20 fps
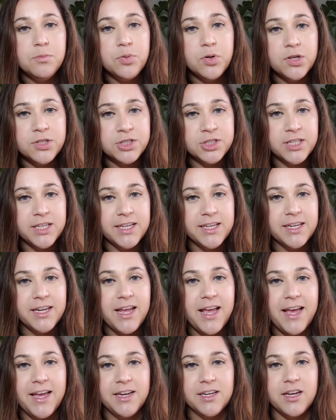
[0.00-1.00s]
pushing
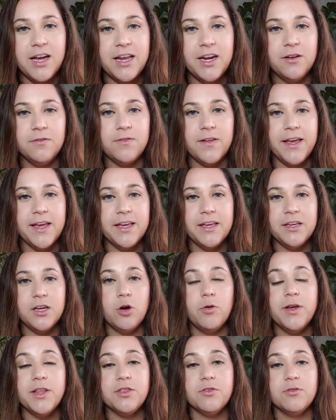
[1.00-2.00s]
and kind of like
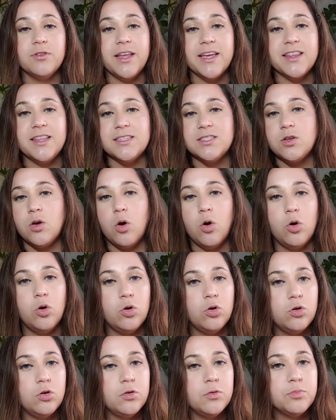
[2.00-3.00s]
going through like this
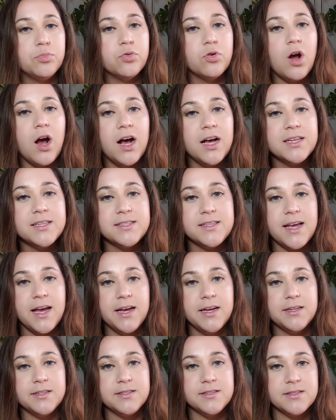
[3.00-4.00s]
whole
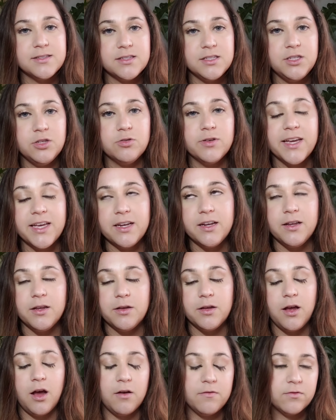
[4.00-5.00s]
process, you get,
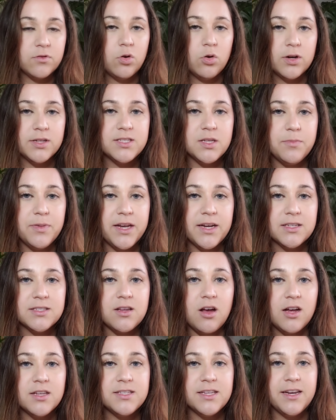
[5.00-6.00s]
of course, a bit
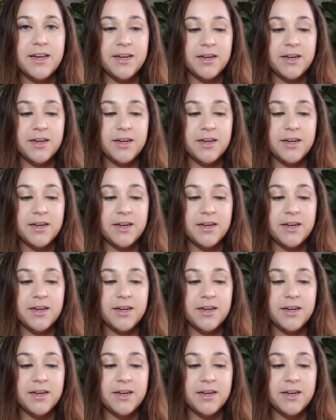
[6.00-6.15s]
exhausted.